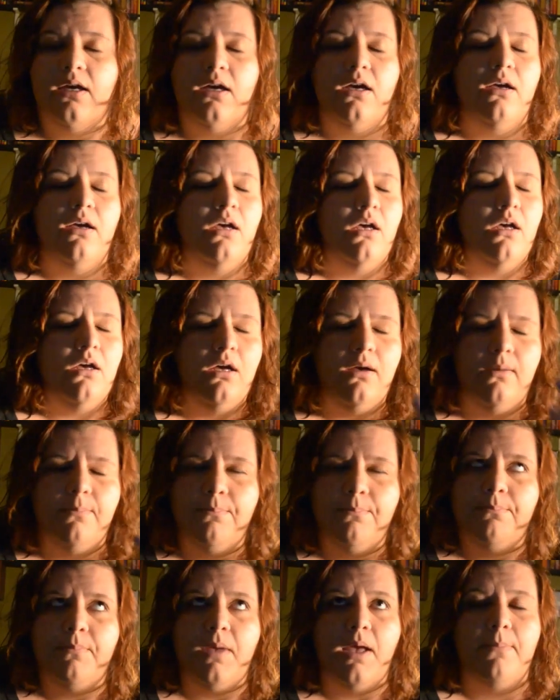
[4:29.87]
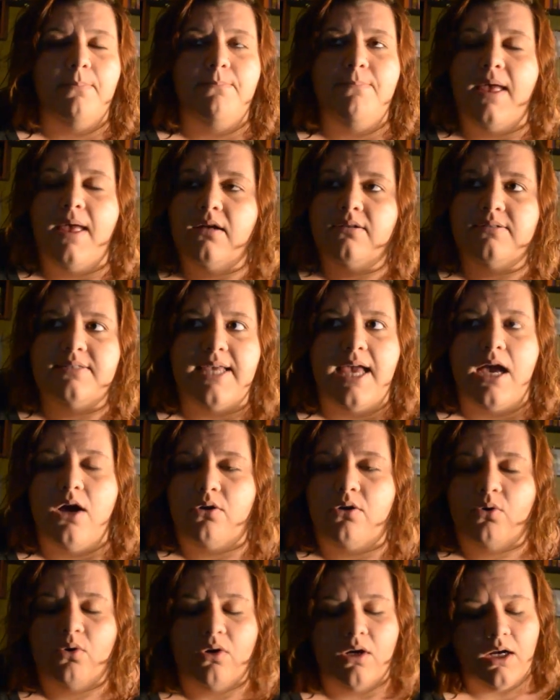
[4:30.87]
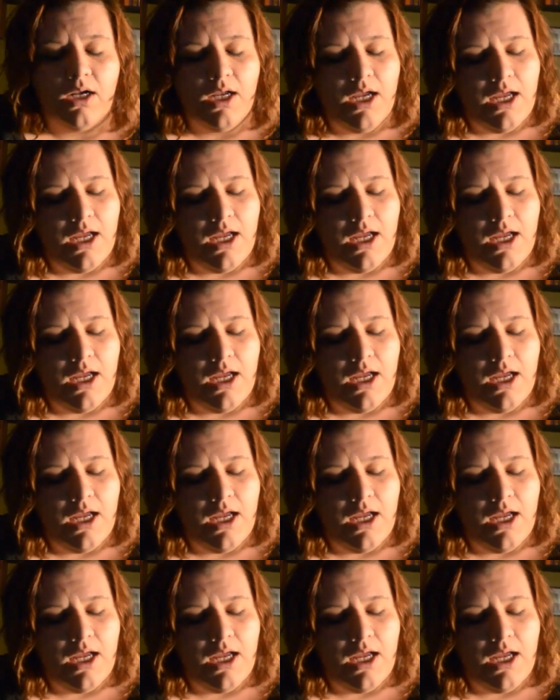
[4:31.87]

a meltdown or